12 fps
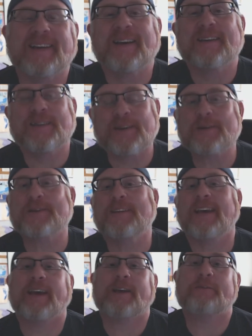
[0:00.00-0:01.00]

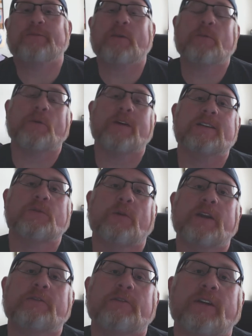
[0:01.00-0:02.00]
Tuesday, February
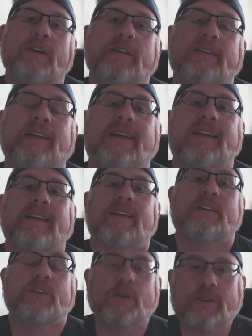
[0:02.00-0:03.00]
21st,
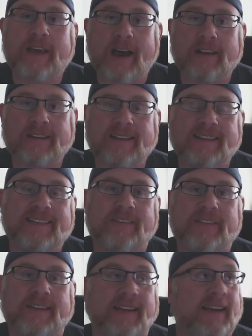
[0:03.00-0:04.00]

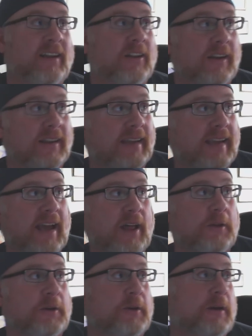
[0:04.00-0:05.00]
2017. I had to look at the
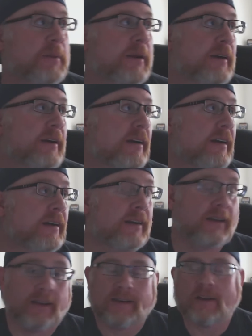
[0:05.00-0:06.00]
calendar up here.
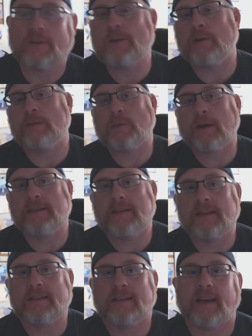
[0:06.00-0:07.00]
Yesterday was
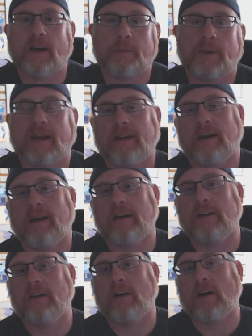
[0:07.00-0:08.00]
President's Day. Hope you had a
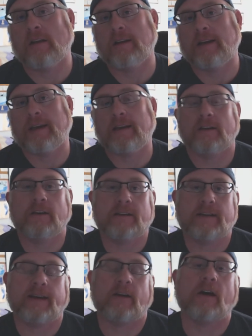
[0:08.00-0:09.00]
good holiday and a good
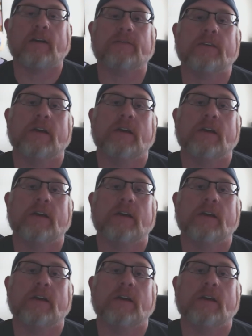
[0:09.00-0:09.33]
day off.